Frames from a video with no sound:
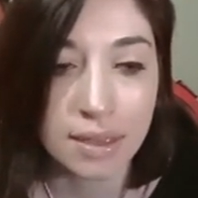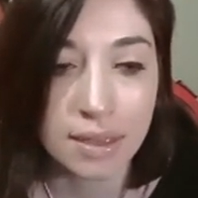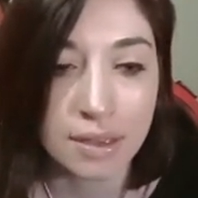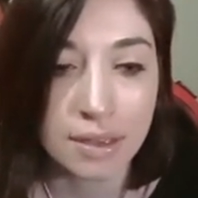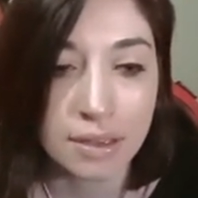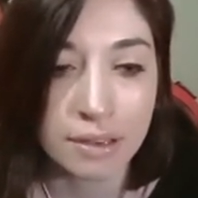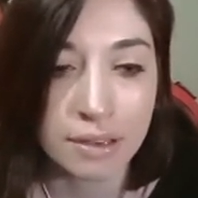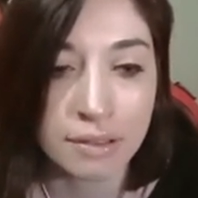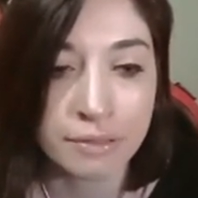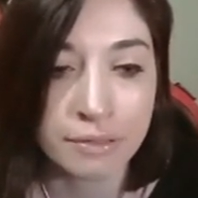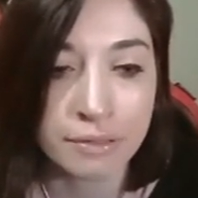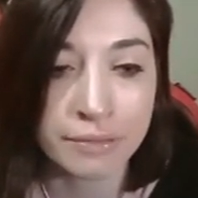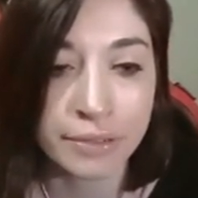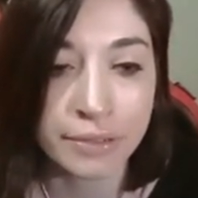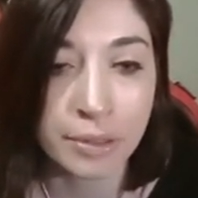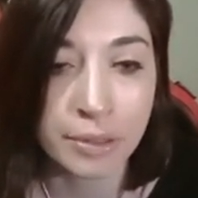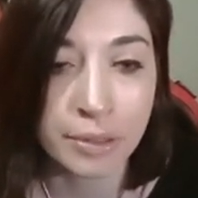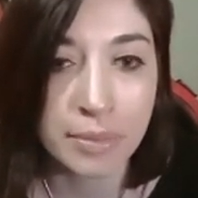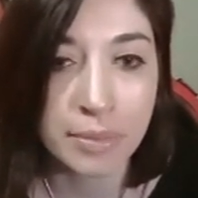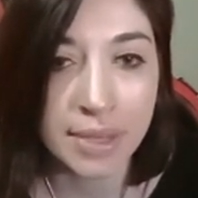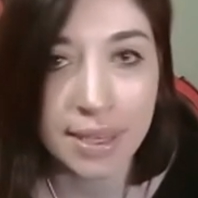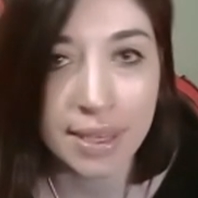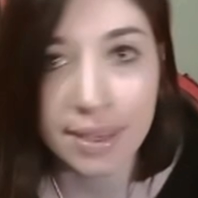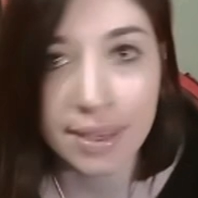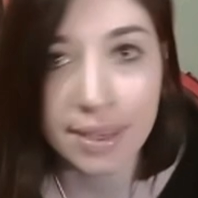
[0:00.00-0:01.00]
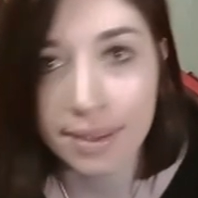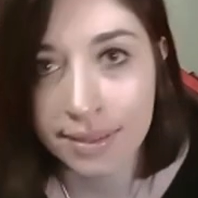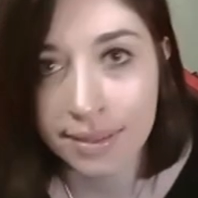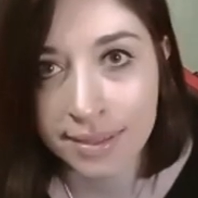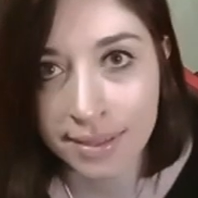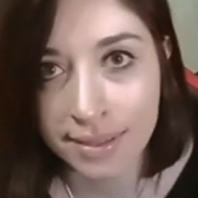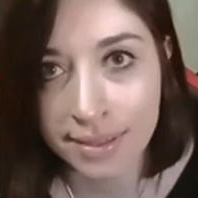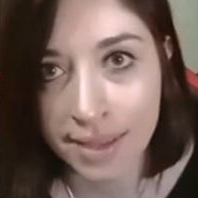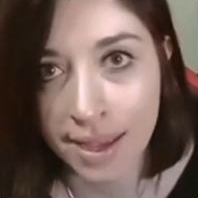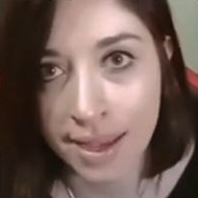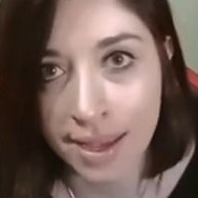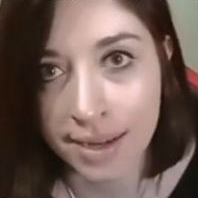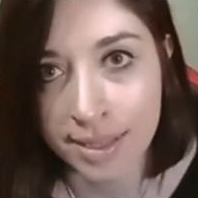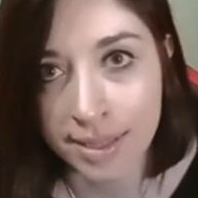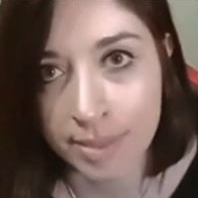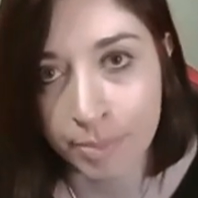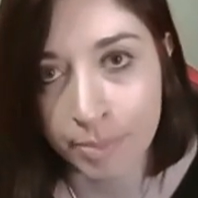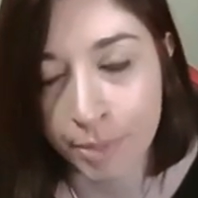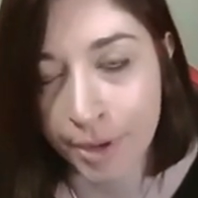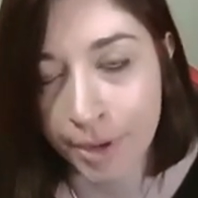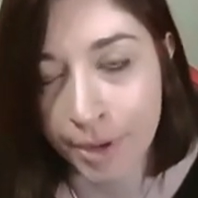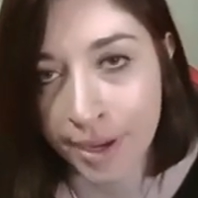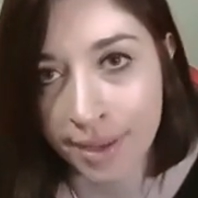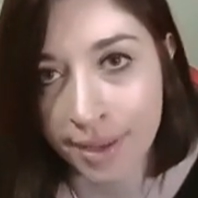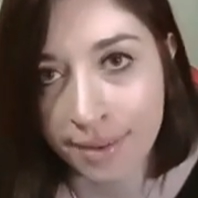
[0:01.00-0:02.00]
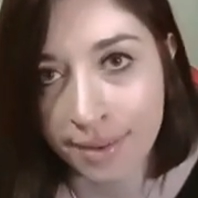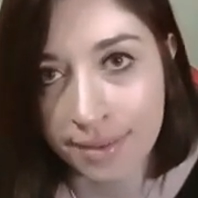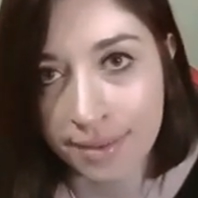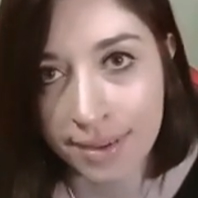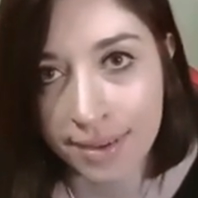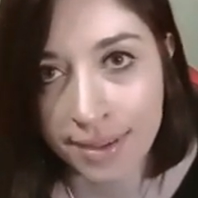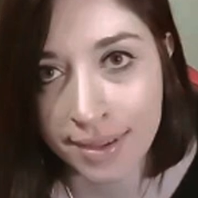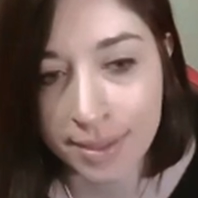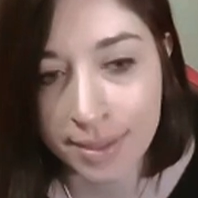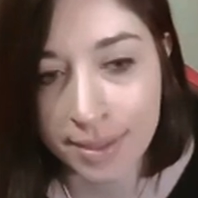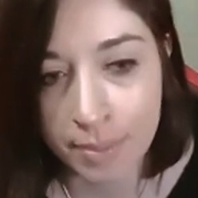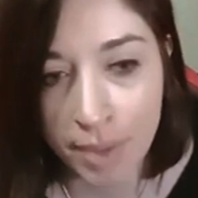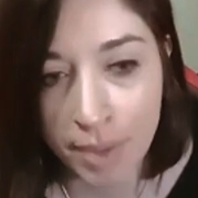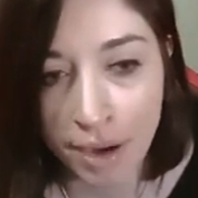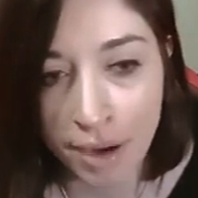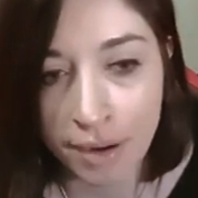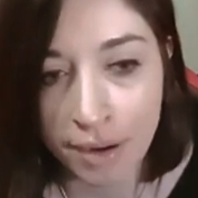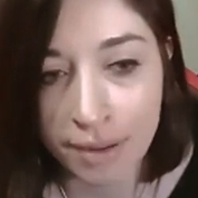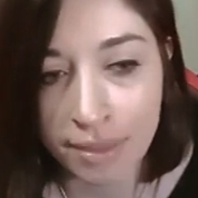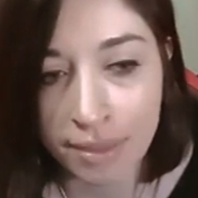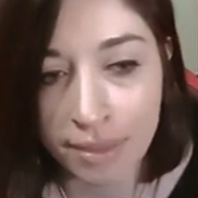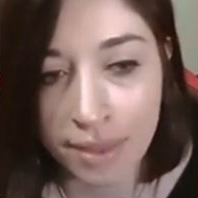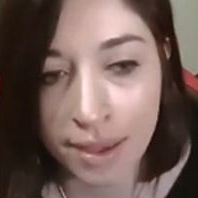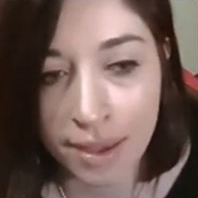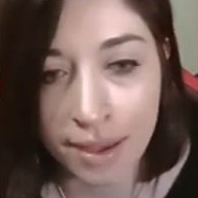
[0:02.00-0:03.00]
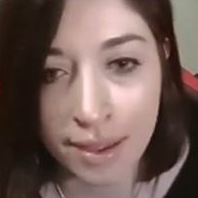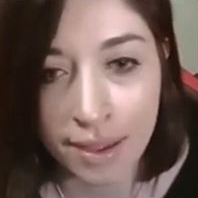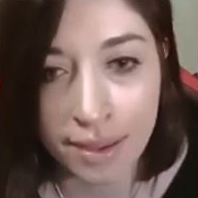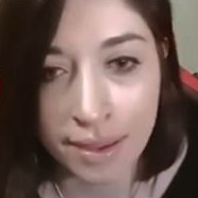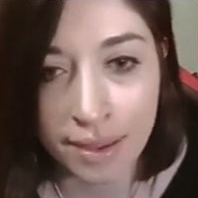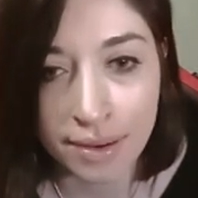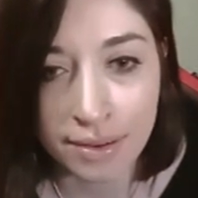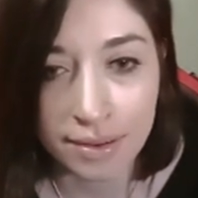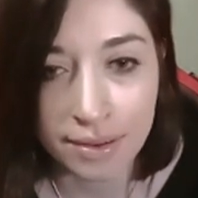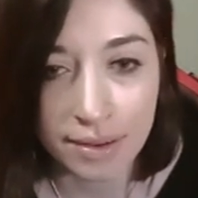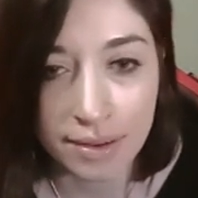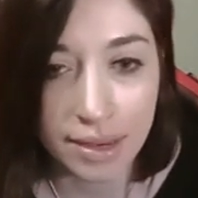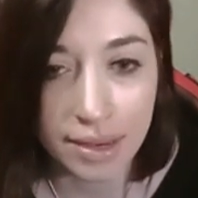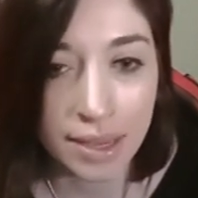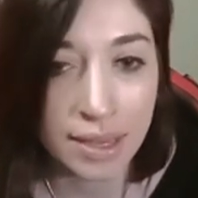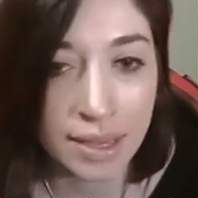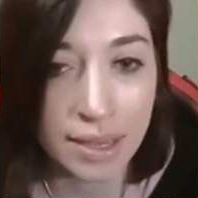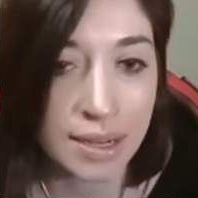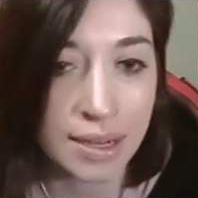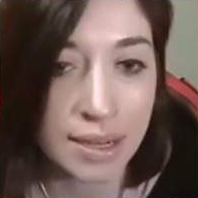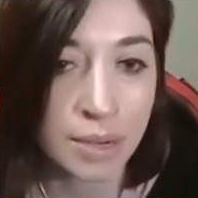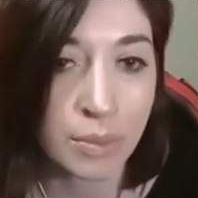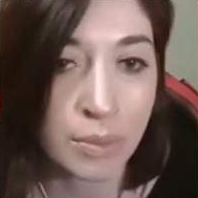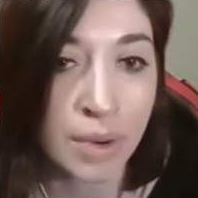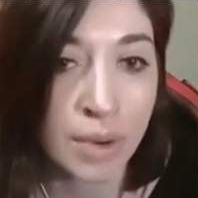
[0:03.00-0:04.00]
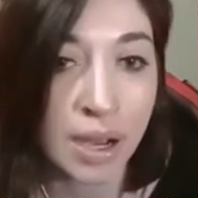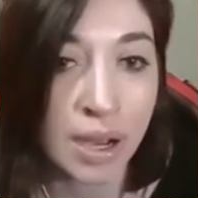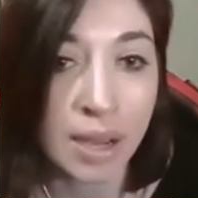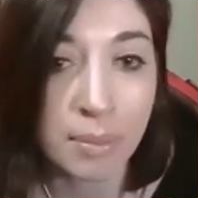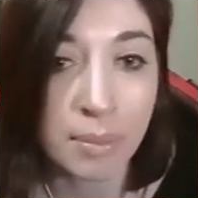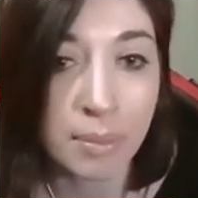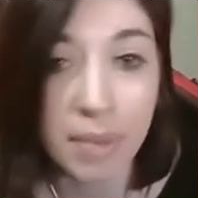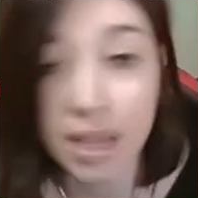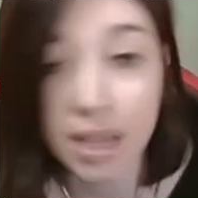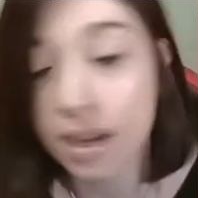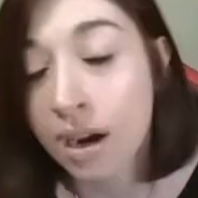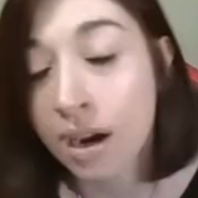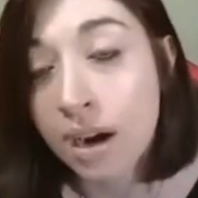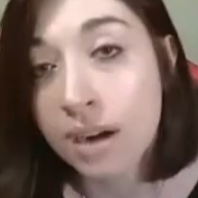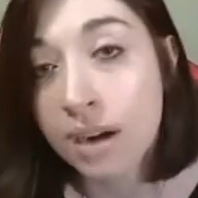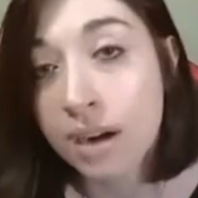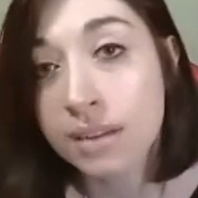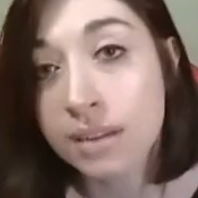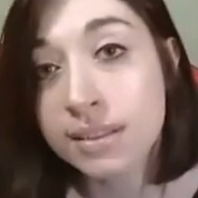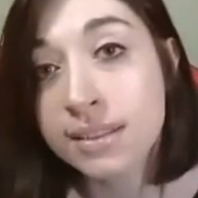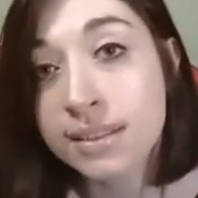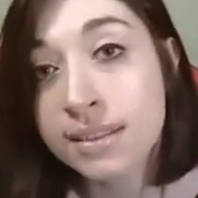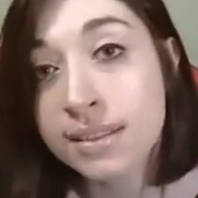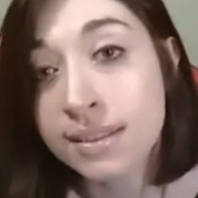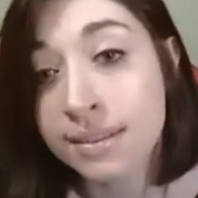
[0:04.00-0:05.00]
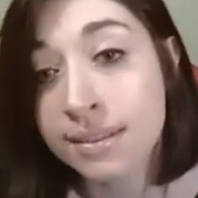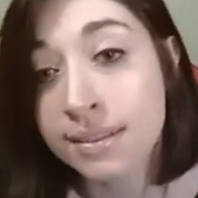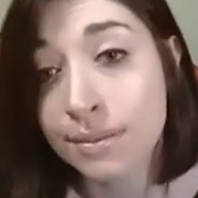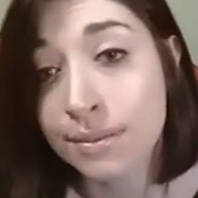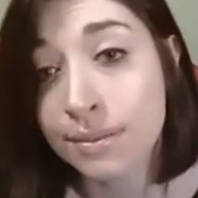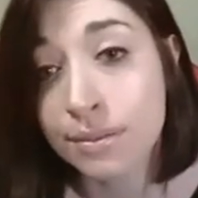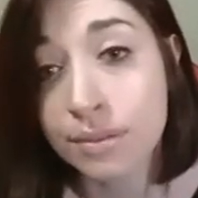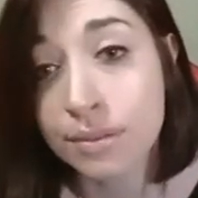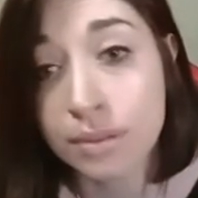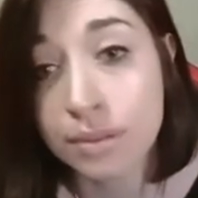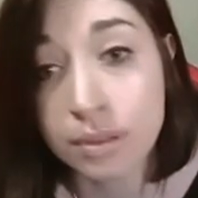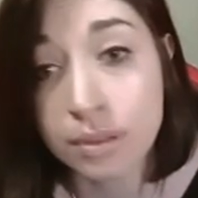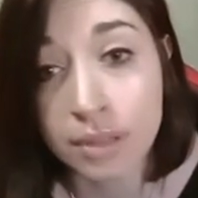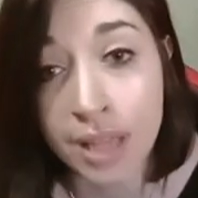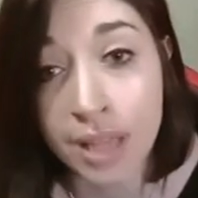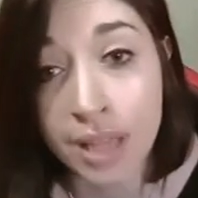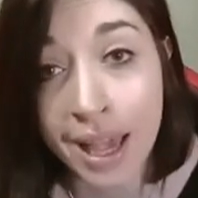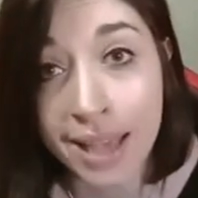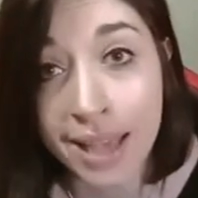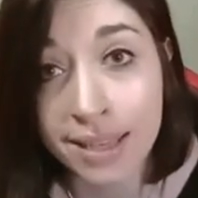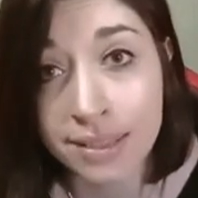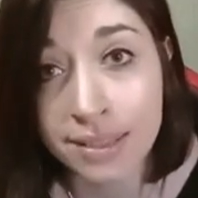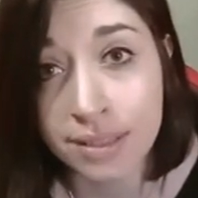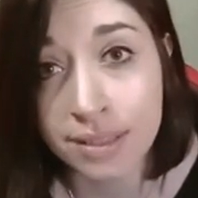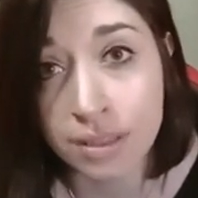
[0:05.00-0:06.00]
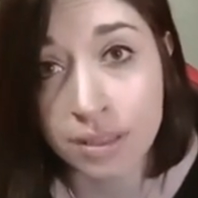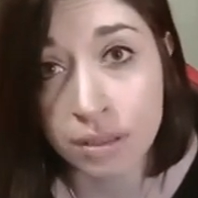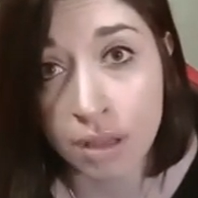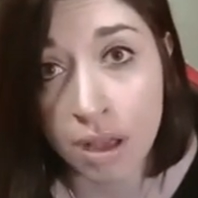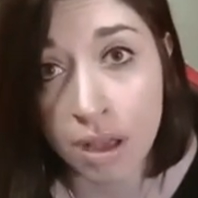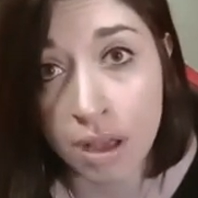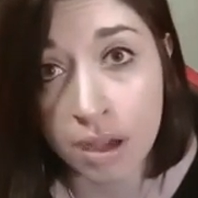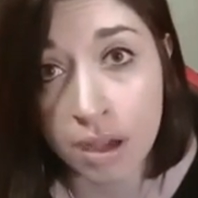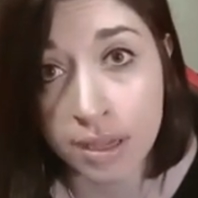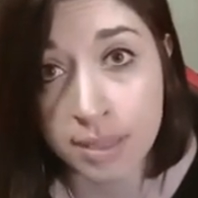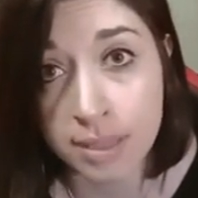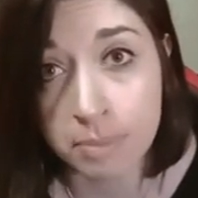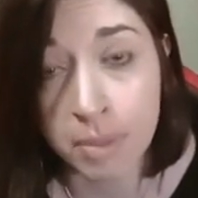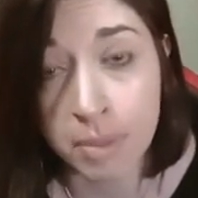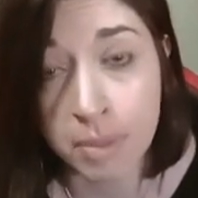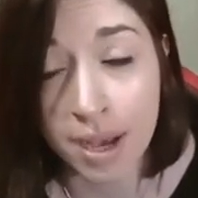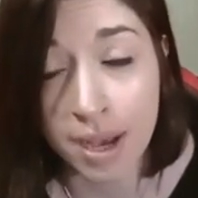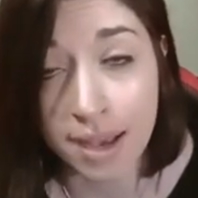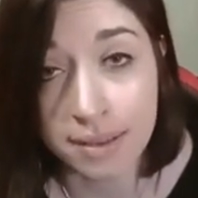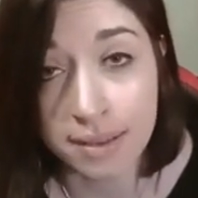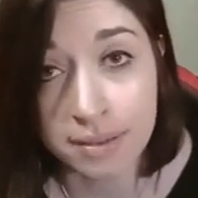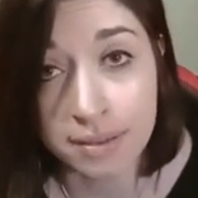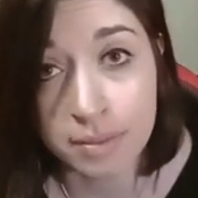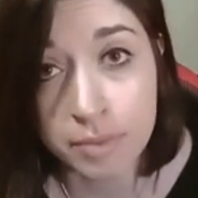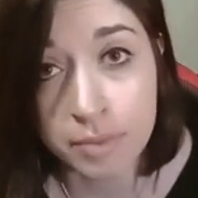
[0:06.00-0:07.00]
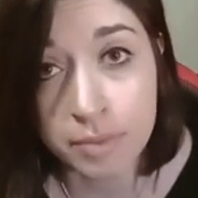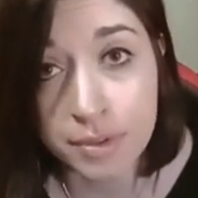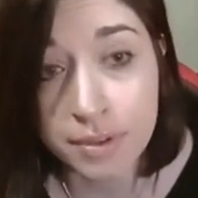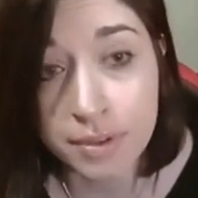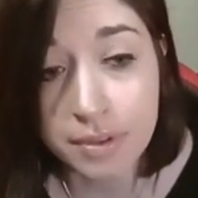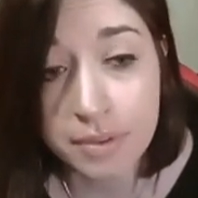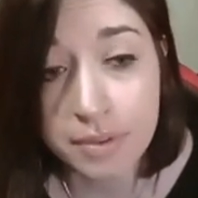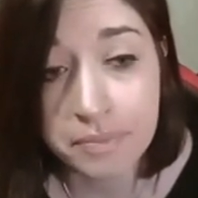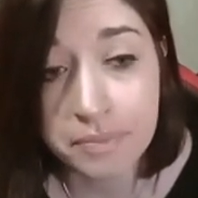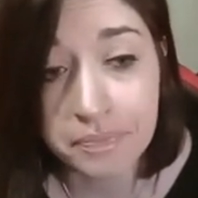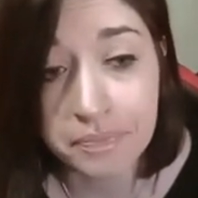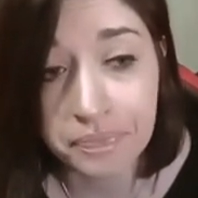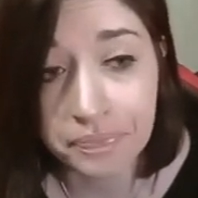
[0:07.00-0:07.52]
for me it's not a sprint, it's a marathon, and I want my cards to last as long as possible,